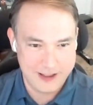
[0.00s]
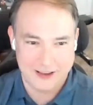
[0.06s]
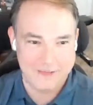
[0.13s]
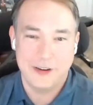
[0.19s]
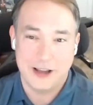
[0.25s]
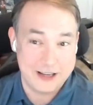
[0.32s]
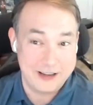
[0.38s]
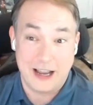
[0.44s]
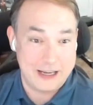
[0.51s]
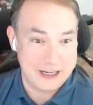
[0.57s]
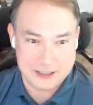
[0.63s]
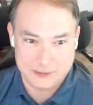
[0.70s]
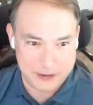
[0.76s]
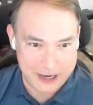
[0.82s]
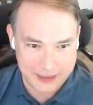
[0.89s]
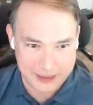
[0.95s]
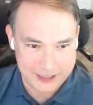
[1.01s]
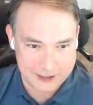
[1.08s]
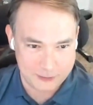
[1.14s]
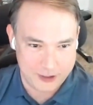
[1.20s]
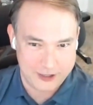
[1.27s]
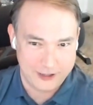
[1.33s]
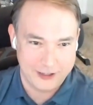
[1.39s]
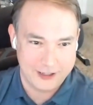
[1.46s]
But I guess back then $20
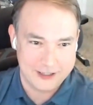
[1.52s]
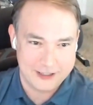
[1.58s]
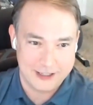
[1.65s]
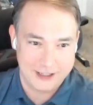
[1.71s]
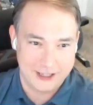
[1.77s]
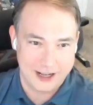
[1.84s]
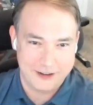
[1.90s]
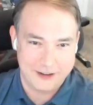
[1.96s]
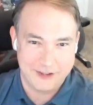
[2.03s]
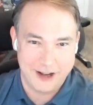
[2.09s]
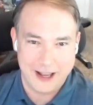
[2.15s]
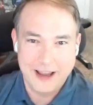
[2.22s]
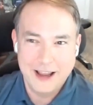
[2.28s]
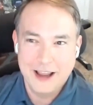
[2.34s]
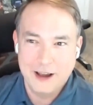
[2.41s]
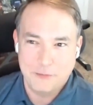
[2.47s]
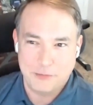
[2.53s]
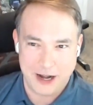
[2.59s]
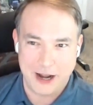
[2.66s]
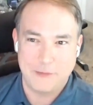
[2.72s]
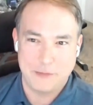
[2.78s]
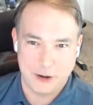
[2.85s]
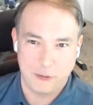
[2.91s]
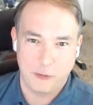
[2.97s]
was a lot of money. But I
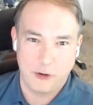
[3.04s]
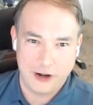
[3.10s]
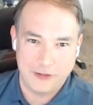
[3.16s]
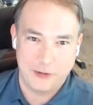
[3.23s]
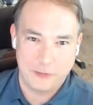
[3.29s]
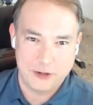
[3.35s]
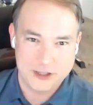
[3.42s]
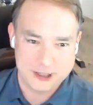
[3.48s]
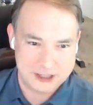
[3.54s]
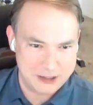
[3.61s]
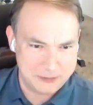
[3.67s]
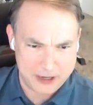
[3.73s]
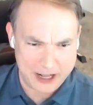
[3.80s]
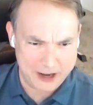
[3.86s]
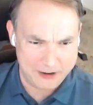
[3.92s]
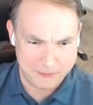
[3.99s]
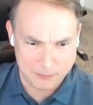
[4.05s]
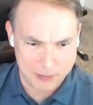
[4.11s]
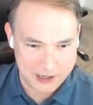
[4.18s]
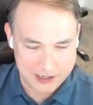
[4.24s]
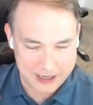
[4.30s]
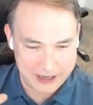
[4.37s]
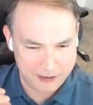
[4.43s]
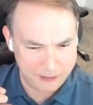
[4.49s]
remember one of them was some kind of
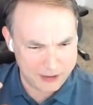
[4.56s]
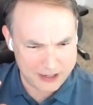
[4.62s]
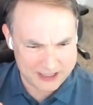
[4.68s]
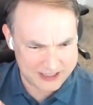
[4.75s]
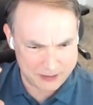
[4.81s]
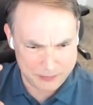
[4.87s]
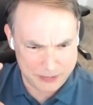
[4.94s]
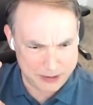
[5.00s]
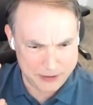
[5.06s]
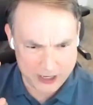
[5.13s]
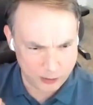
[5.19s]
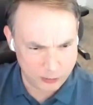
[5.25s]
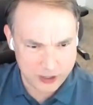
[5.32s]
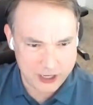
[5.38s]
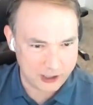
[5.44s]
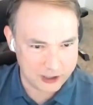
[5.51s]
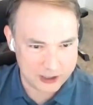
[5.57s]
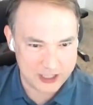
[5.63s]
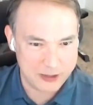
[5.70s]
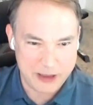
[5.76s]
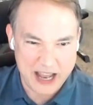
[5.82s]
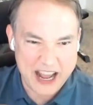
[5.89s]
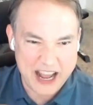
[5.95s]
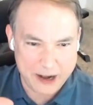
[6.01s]
bug. I want to say maybe a cricket or
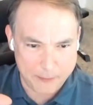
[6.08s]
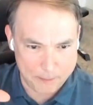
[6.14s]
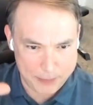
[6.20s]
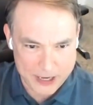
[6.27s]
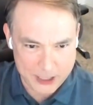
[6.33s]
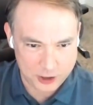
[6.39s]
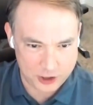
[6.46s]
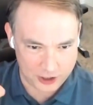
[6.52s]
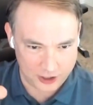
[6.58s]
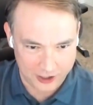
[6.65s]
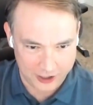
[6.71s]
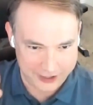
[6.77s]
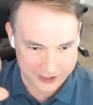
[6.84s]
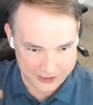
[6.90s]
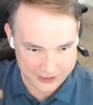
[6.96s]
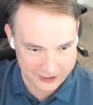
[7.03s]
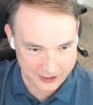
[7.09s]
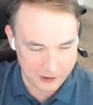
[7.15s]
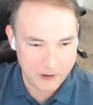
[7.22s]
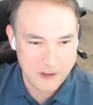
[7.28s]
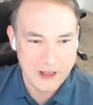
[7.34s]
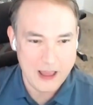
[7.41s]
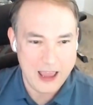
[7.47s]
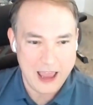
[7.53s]
something. It had a pincher on it though,
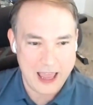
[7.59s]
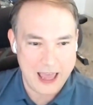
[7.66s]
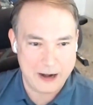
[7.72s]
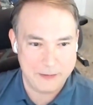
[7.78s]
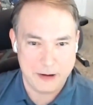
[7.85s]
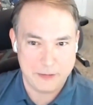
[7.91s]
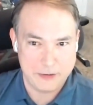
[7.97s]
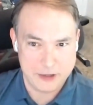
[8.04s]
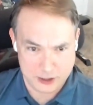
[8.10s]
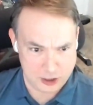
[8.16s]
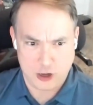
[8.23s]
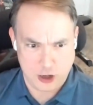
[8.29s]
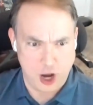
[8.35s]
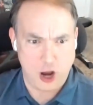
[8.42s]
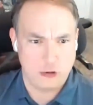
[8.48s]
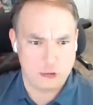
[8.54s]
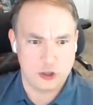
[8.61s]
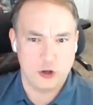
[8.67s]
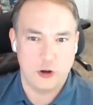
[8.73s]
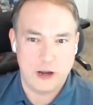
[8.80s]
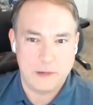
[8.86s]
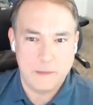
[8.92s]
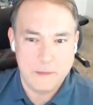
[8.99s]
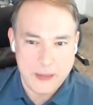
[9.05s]
and I remember he's like, "Yeah, I'll do it."